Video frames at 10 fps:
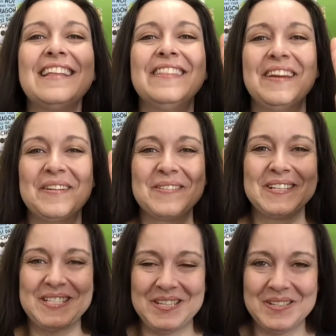There were
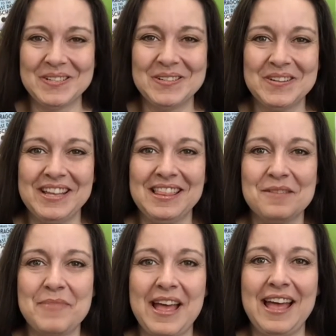2 in the
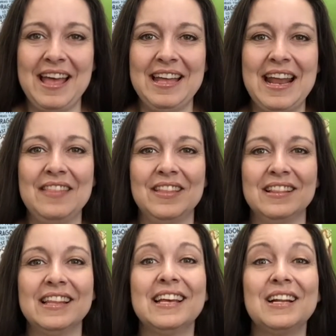bed, and the
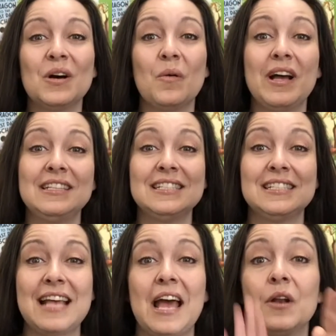little one said,